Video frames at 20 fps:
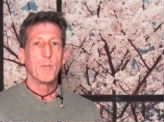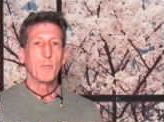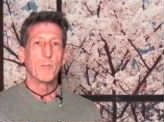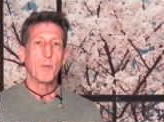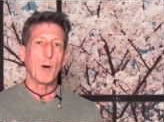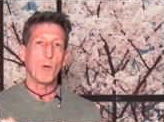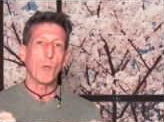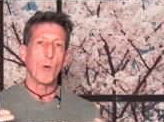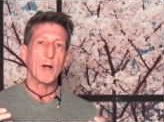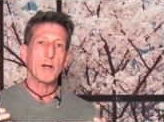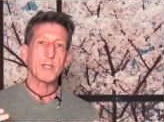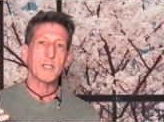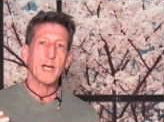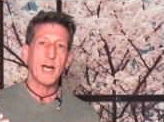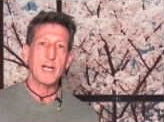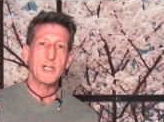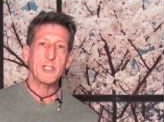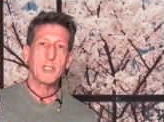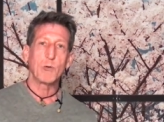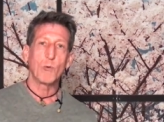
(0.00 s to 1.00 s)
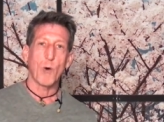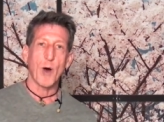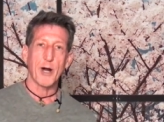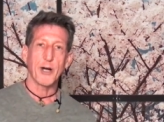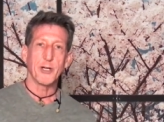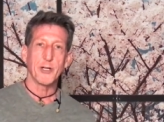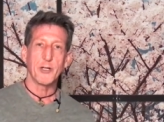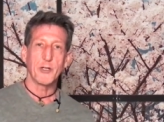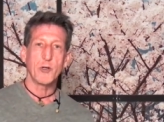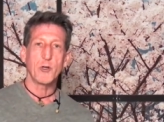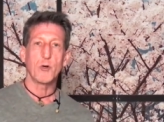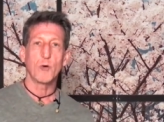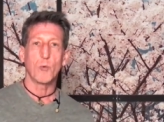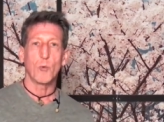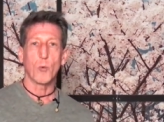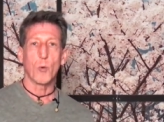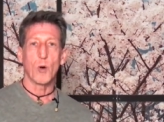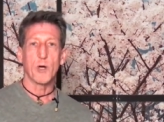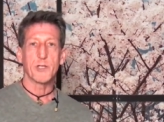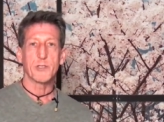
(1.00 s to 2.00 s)
But what Tai Chi wanted to do
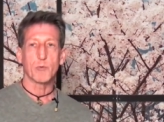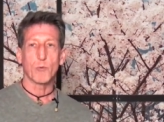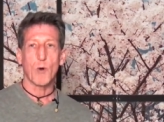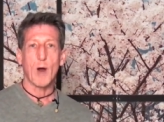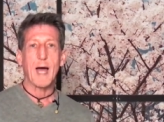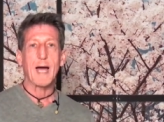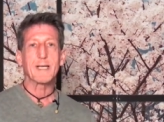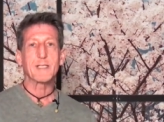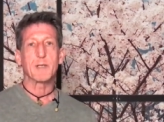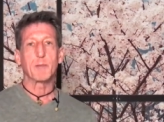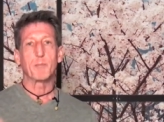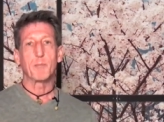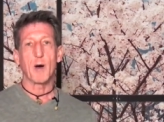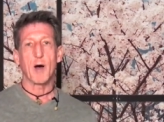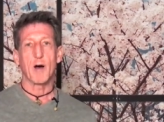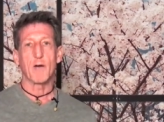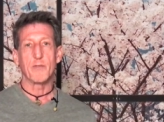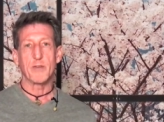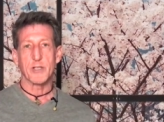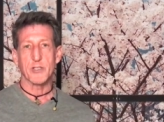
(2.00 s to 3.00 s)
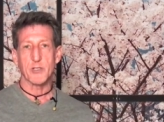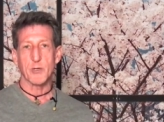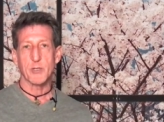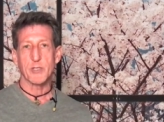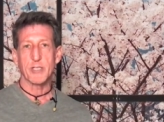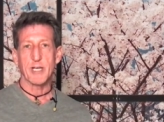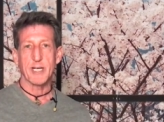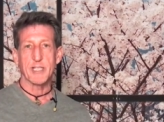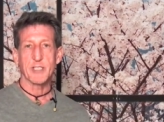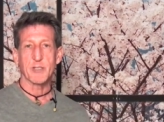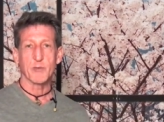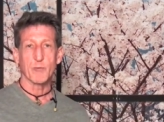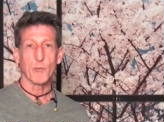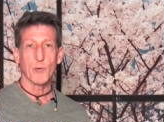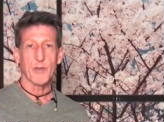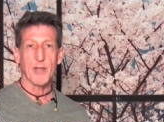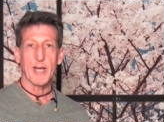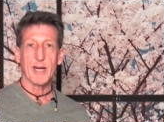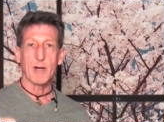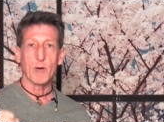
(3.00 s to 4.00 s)
was rise above the association
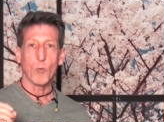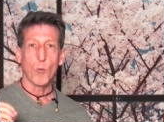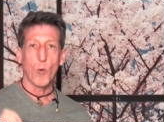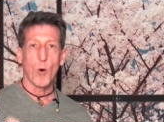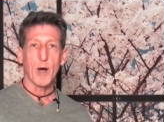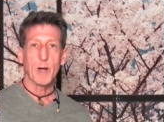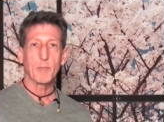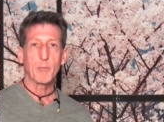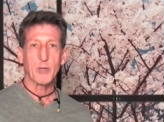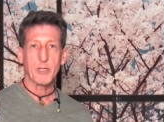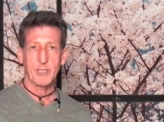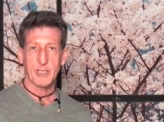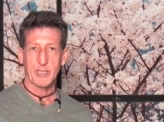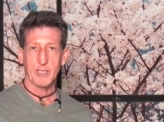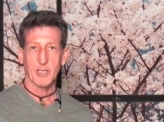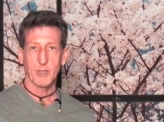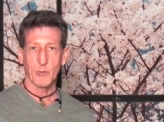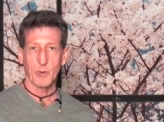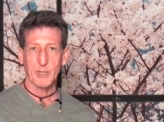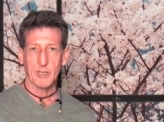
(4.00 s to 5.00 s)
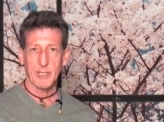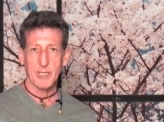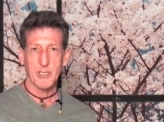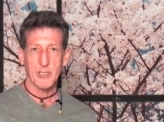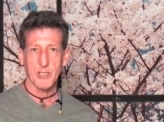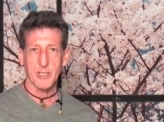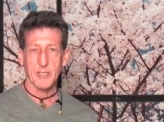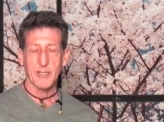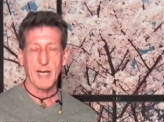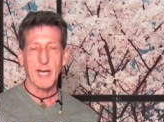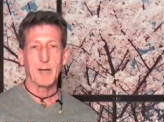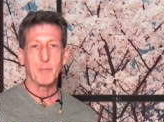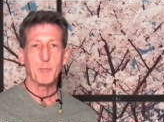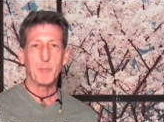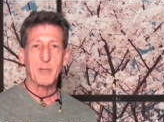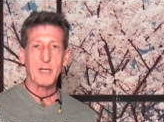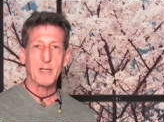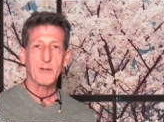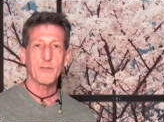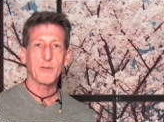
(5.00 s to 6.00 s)
with any one particular religion and
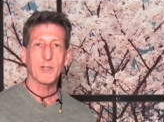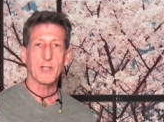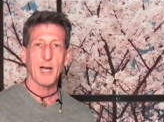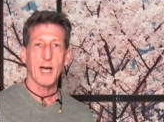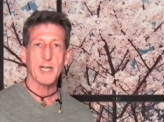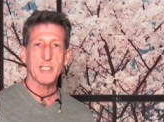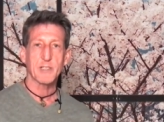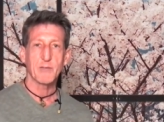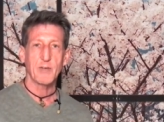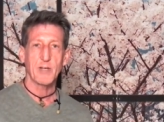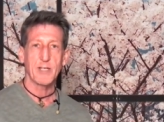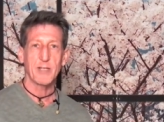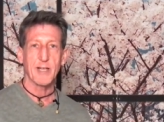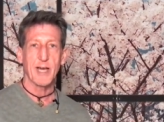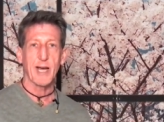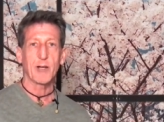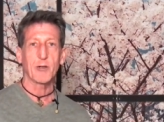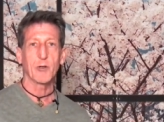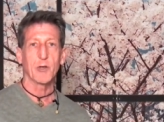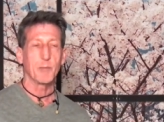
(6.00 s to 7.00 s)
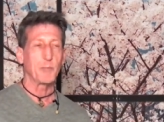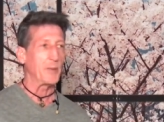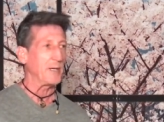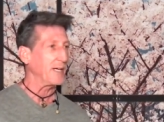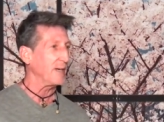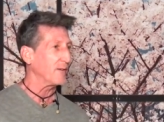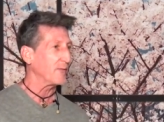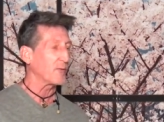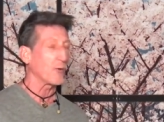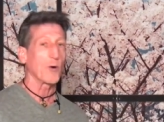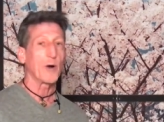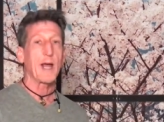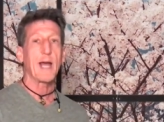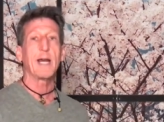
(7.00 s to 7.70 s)
be a philosophy that could be for